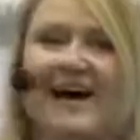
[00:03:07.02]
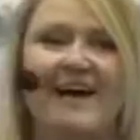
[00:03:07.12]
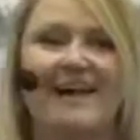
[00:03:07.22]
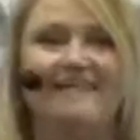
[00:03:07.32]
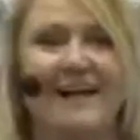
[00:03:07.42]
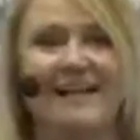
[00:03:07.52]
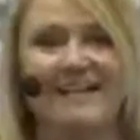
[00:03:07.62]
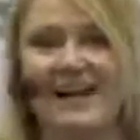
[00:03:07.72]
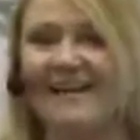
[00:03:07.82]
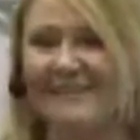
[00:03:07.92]
I have
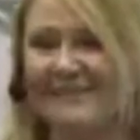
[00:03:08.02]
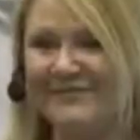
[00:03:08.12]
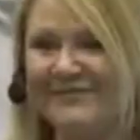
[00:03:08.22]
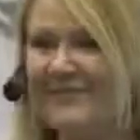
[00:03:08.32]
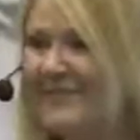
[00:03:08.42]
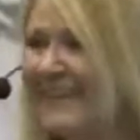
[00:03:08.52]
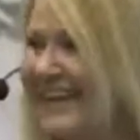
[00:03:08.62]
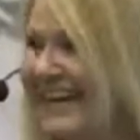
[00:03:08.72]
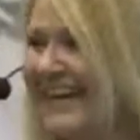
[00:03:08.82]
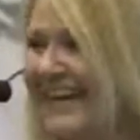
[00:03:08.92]
had none.
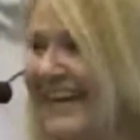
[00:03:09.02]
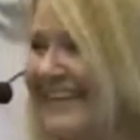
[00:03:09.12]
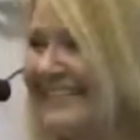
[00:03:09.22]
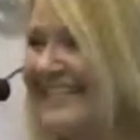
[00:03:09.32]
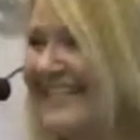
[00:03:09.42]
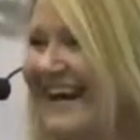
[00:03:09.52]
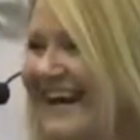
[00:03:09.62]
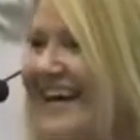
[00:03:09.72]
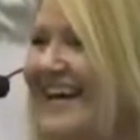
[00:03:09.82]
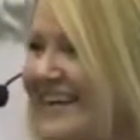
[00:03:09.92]
And
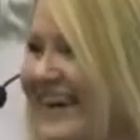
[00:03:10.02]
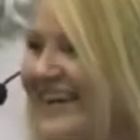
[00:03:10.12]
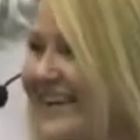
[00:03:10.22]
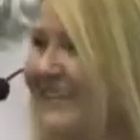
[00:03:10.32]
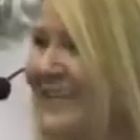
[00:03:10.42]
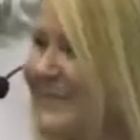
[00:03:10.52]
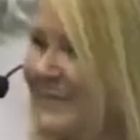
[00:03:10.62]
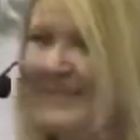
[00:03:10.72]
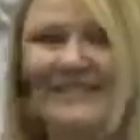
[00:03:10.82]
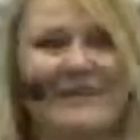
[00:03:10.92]
that'll give you the
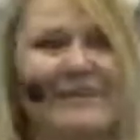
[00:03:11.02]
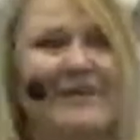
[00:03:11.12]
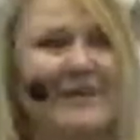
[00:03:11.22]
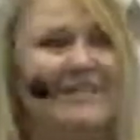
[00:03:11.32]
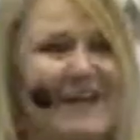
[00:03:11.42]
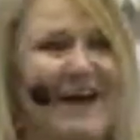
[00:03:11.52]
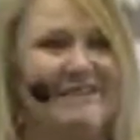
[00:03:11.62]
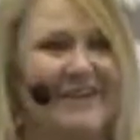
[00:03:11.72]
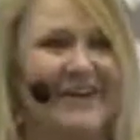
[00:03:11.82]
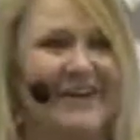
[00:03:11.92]
best experience
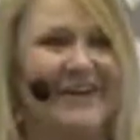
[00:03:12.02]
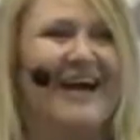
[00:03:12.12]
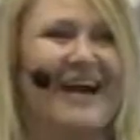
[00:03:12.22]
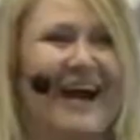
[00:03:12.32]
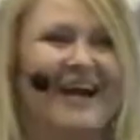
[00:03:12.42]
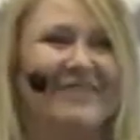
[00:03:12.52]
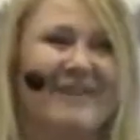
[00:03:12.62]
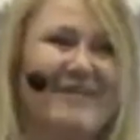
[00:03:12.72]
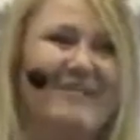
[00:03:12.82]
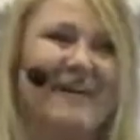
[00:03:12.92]
ever
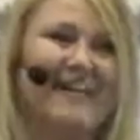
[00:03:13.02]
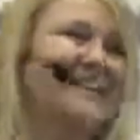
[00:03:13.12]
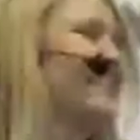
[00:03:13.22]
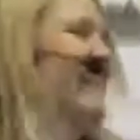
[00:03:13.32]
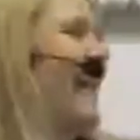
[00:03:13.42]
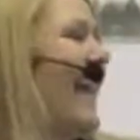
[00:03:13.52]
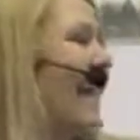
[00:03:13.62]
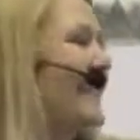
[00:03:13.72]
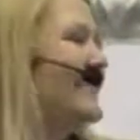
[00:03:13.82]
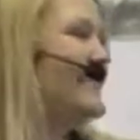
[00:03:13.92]
with money.
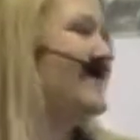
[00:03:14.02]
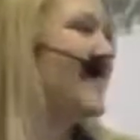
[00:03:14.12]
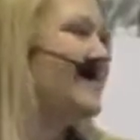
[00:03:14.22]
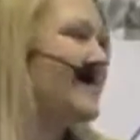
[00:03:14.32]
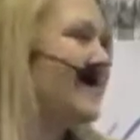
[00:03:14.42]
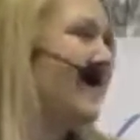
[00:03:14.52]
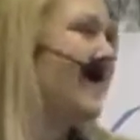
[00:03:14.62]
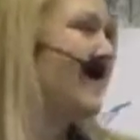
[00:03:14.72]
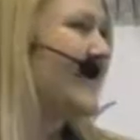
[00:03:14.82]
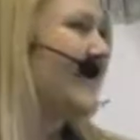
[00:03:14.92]
And to tell
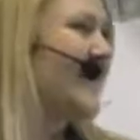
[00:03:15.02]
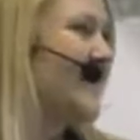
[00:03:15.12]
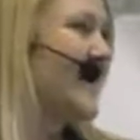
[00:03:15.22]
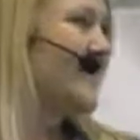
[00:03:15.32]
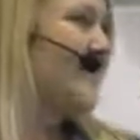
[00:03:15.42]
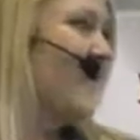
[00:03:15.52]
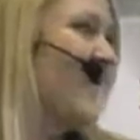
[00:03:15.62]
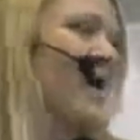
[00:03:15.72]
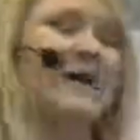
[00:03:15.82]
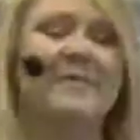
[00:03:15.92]
you a little bit
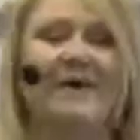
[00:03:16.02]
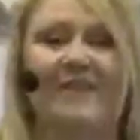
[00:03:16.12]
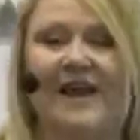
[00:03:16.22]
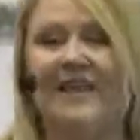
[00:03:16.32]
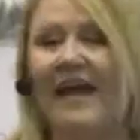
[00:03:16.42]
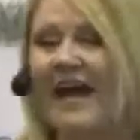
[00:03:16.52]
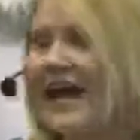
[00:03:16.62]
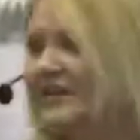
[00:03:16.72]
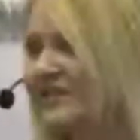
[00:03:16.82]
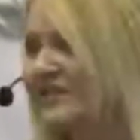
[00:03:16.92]
more about that, I had to